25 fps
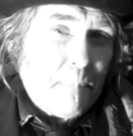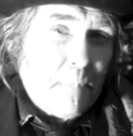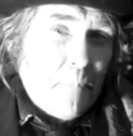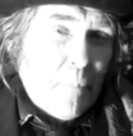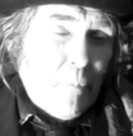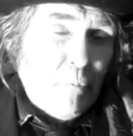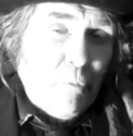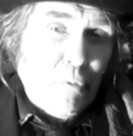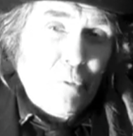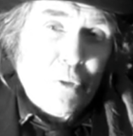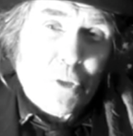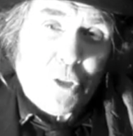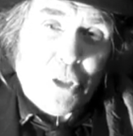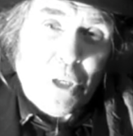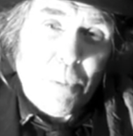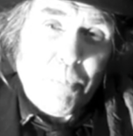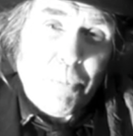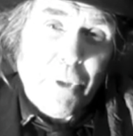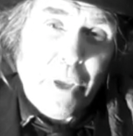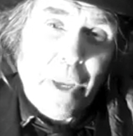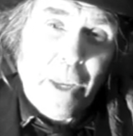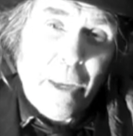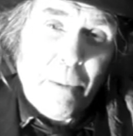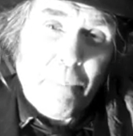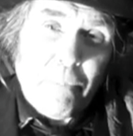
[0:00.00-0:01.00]
for it seemed
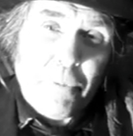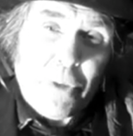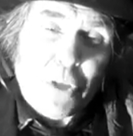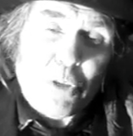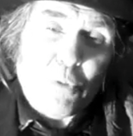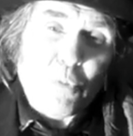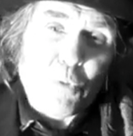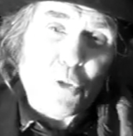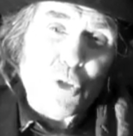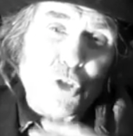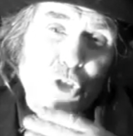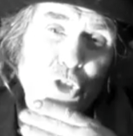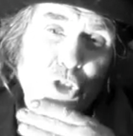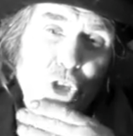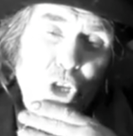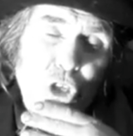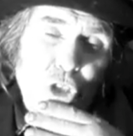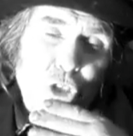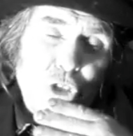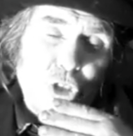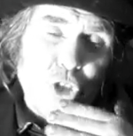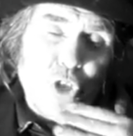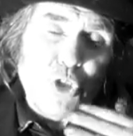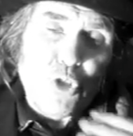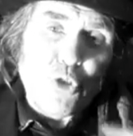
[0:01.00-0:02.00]
to him this was
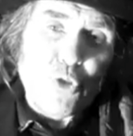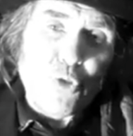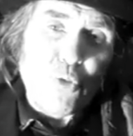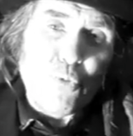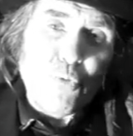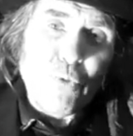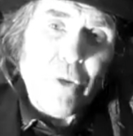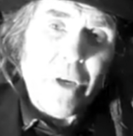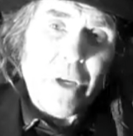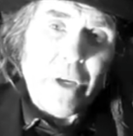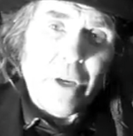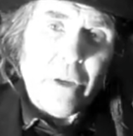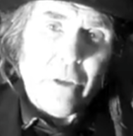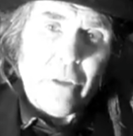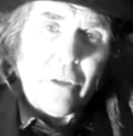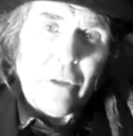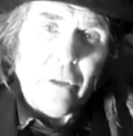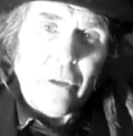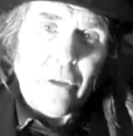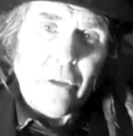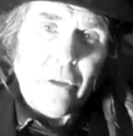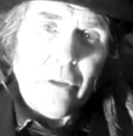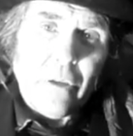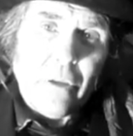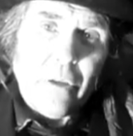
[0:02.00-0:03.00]
just too real.
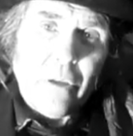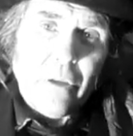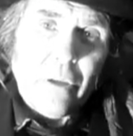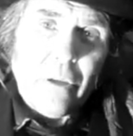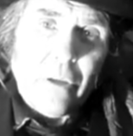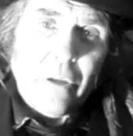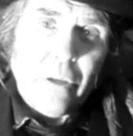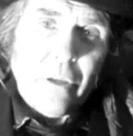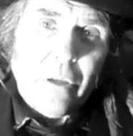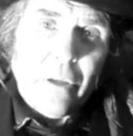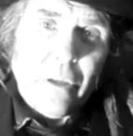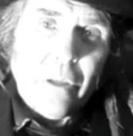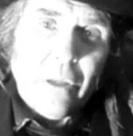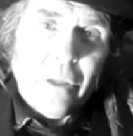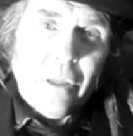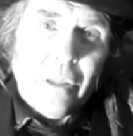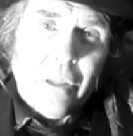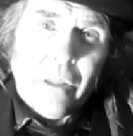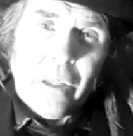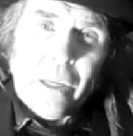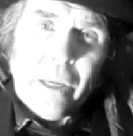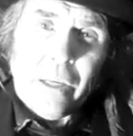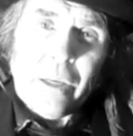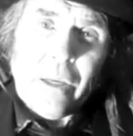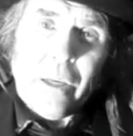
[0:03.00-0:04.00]

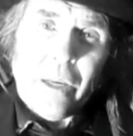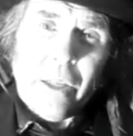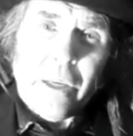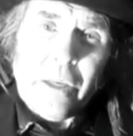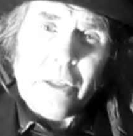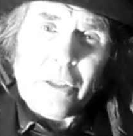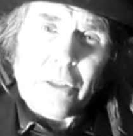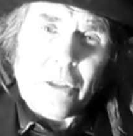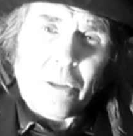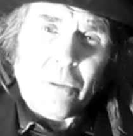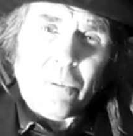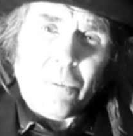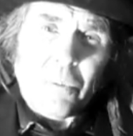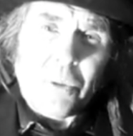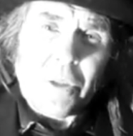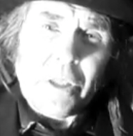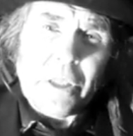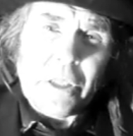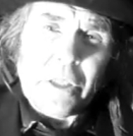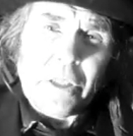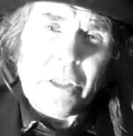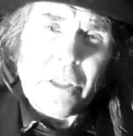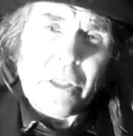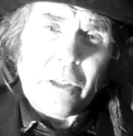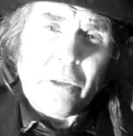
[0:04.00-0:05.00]
That laser was
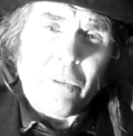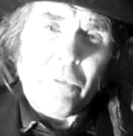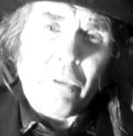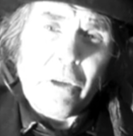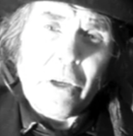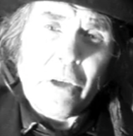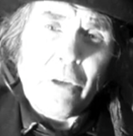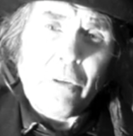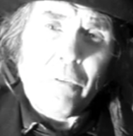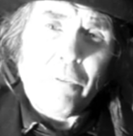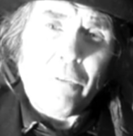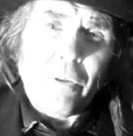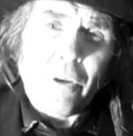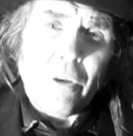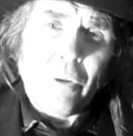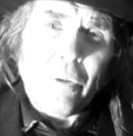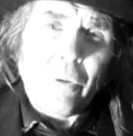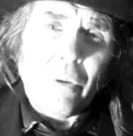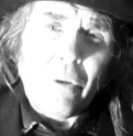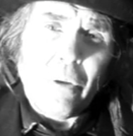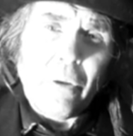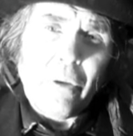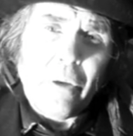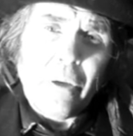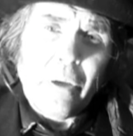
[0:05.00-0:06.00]
hitting real
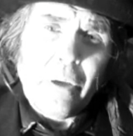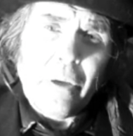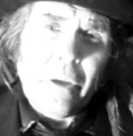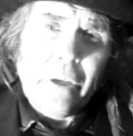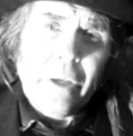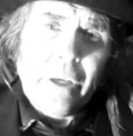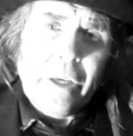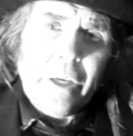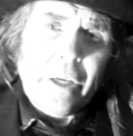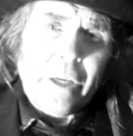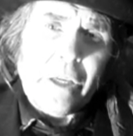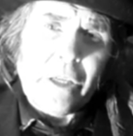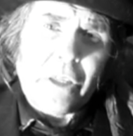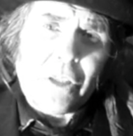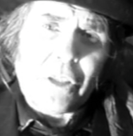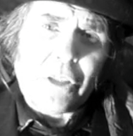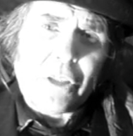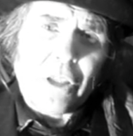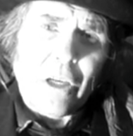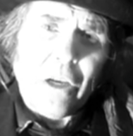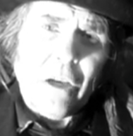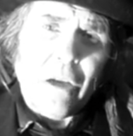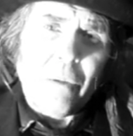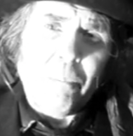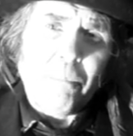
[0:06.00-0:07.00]
folk in
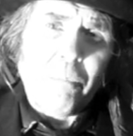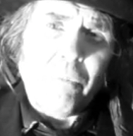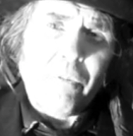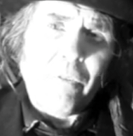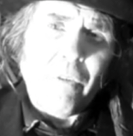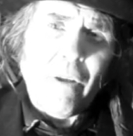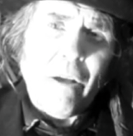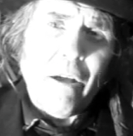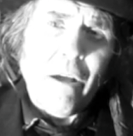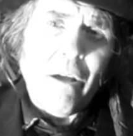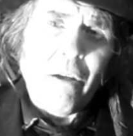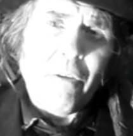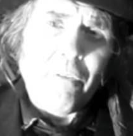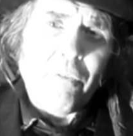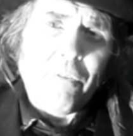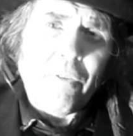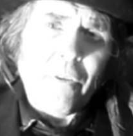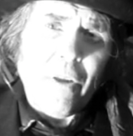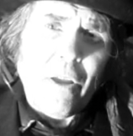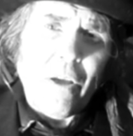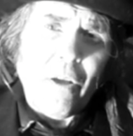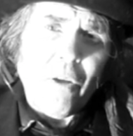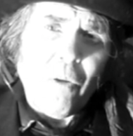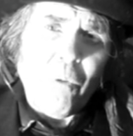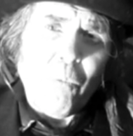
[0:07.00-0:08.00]
some
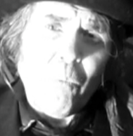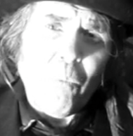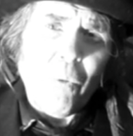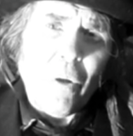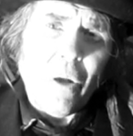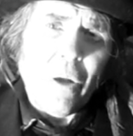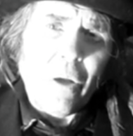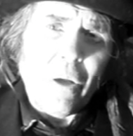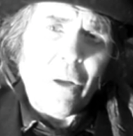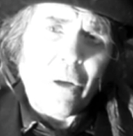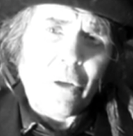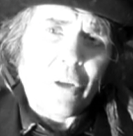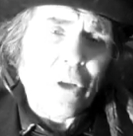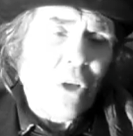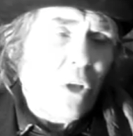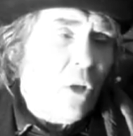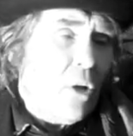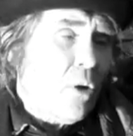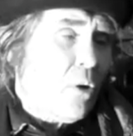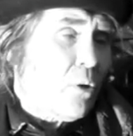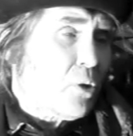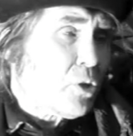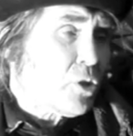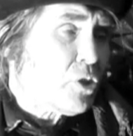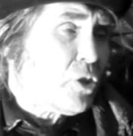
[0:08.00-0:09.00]
far-flung world,
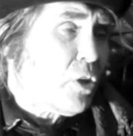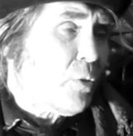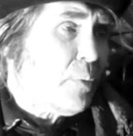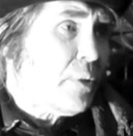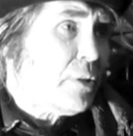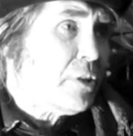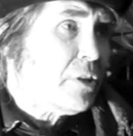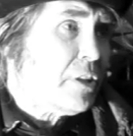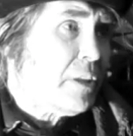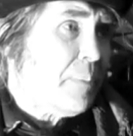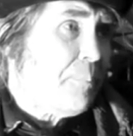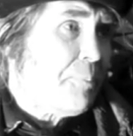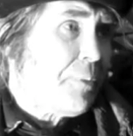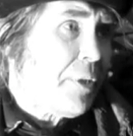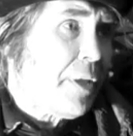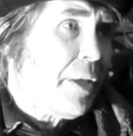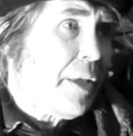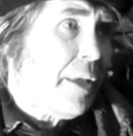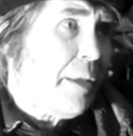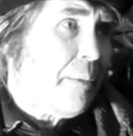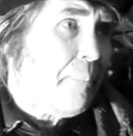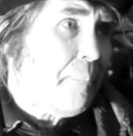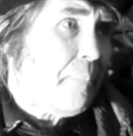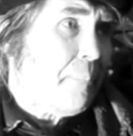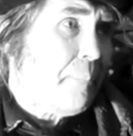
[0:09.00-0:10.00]
or so it seemed to
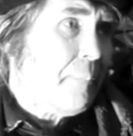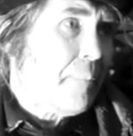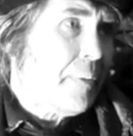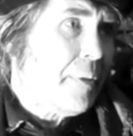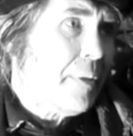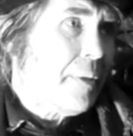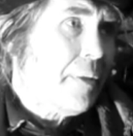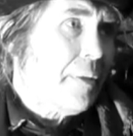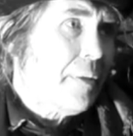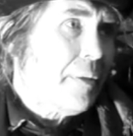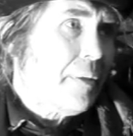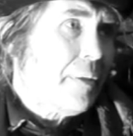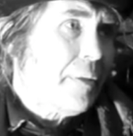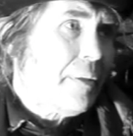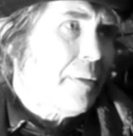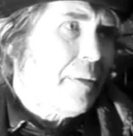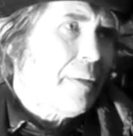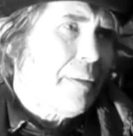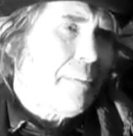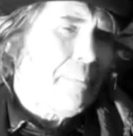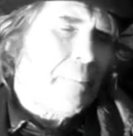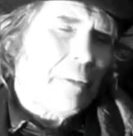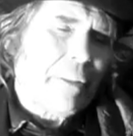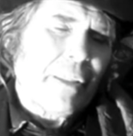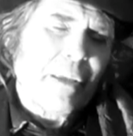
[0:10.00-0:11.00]
him.
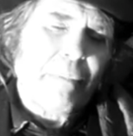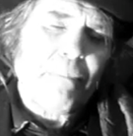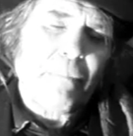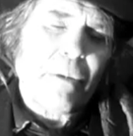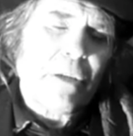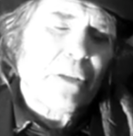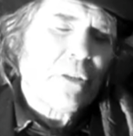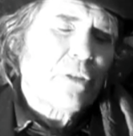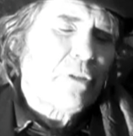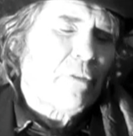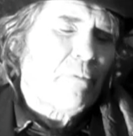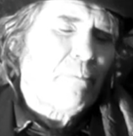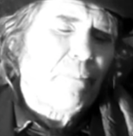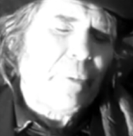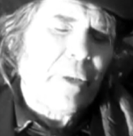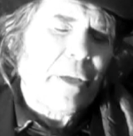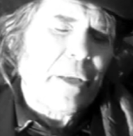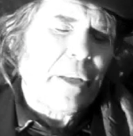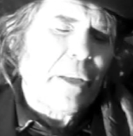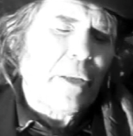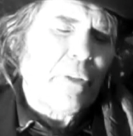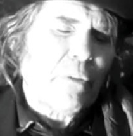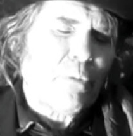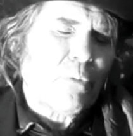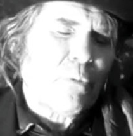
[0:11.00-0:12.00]
But that must have been,
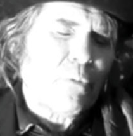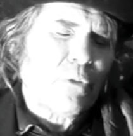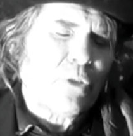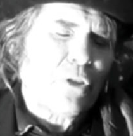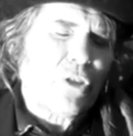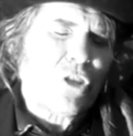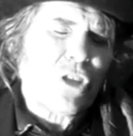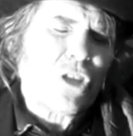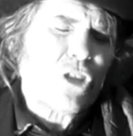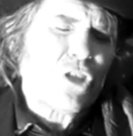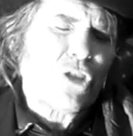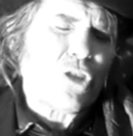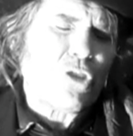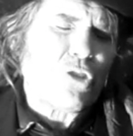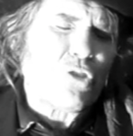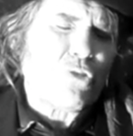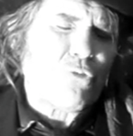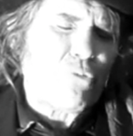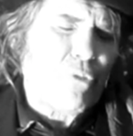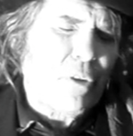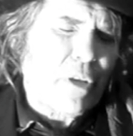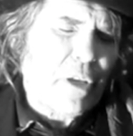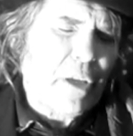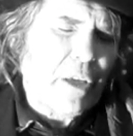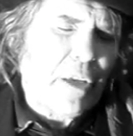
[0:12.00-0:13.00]
he thought, just a
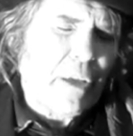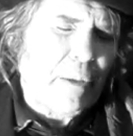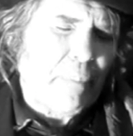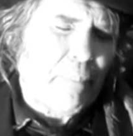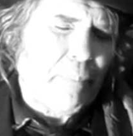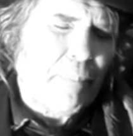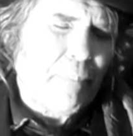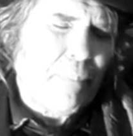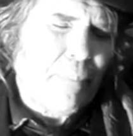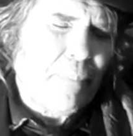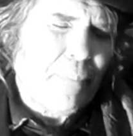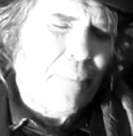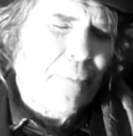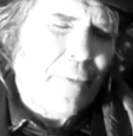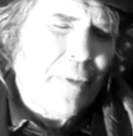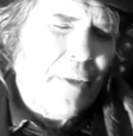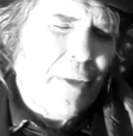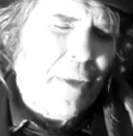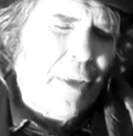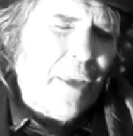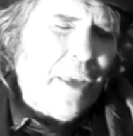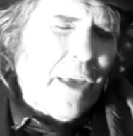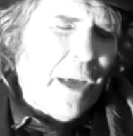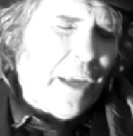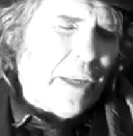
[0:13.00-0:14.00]
dream.
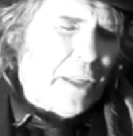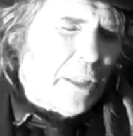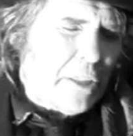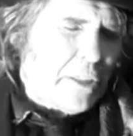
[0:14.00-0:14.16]
And he